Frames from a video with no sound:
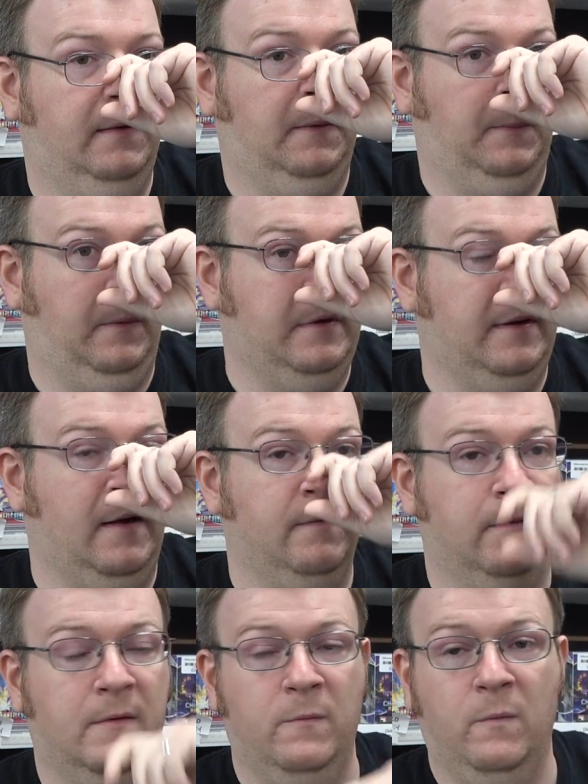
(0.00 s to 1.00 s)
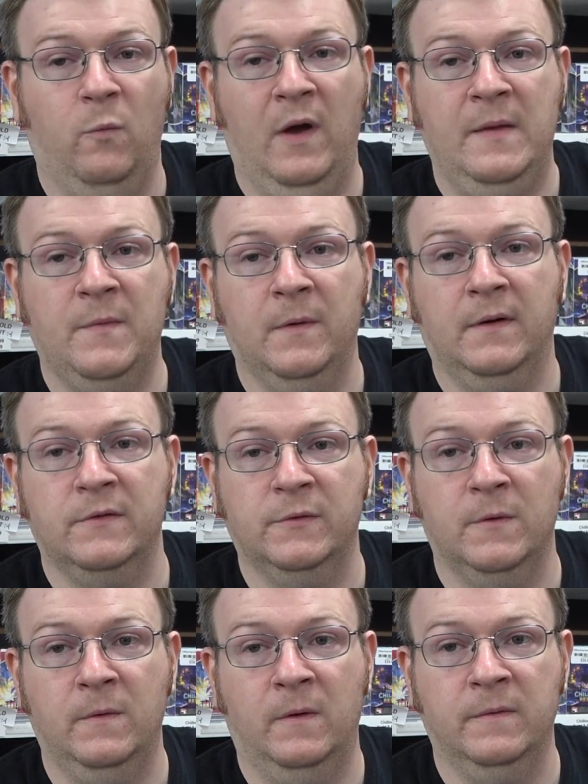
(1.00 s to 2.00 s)
where you have way more
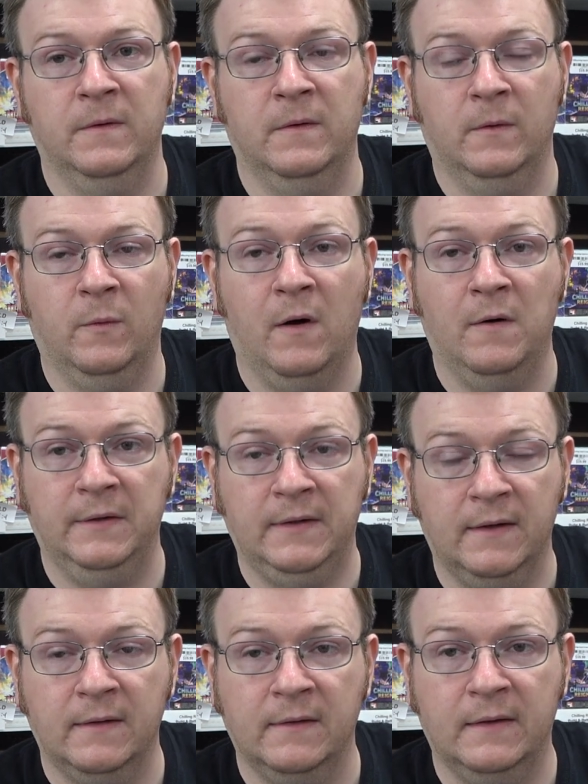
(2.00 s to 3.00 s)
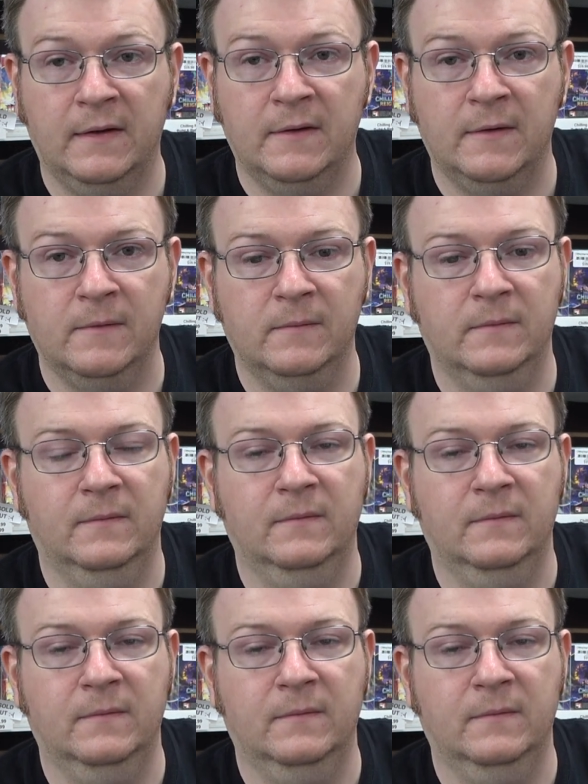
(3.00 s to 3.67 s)
control over quality and